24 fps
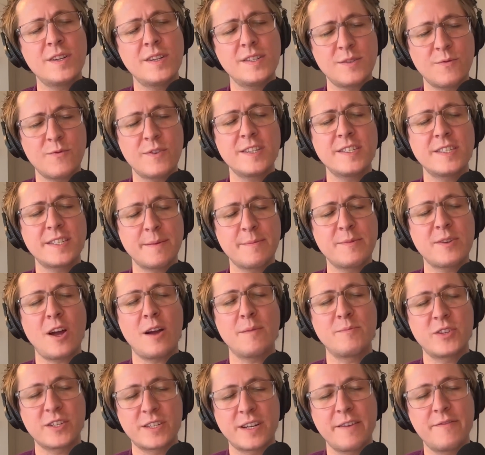does
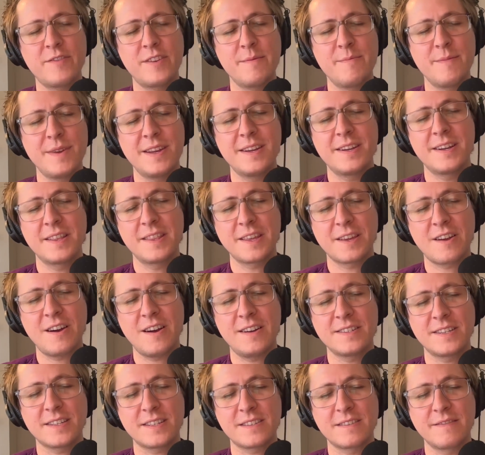objectivity mean in the
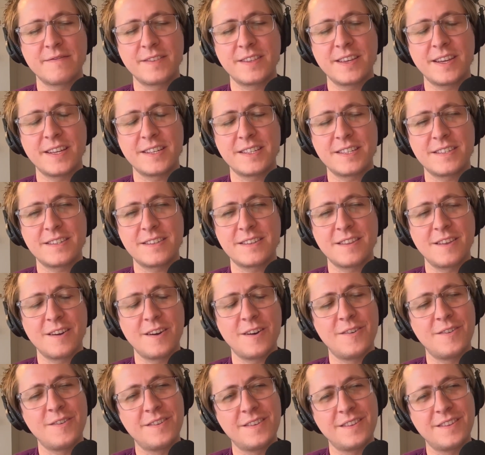context of this, though?